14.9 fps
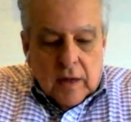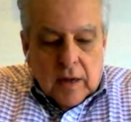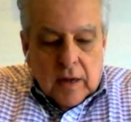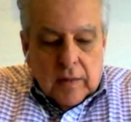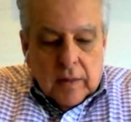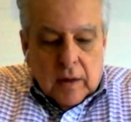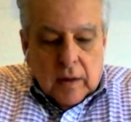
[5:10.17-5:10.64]

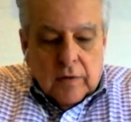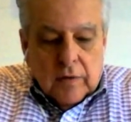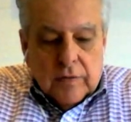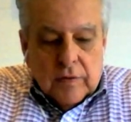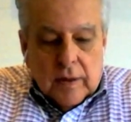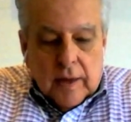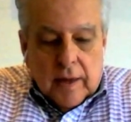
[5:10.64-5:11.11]
and the
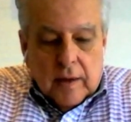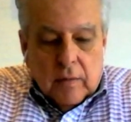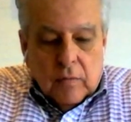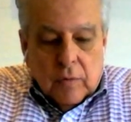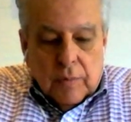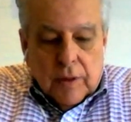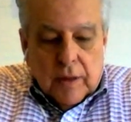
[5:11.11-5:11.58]
closing date
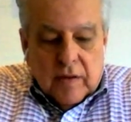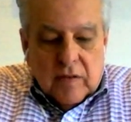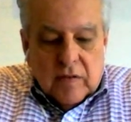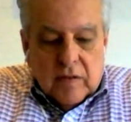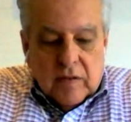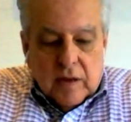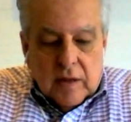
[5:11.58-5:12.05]
will be
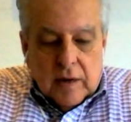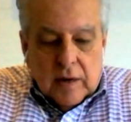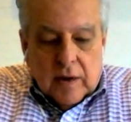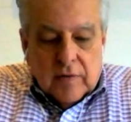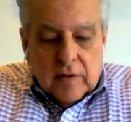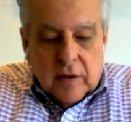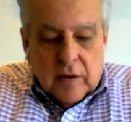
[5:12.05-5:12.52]
extended
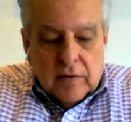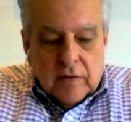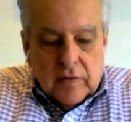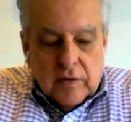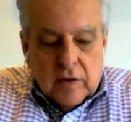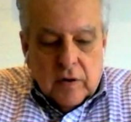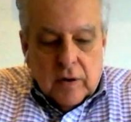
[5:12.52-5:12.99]
as
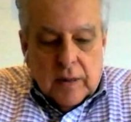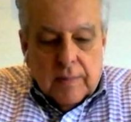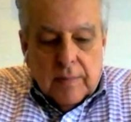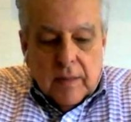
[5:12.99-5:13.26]
necessary.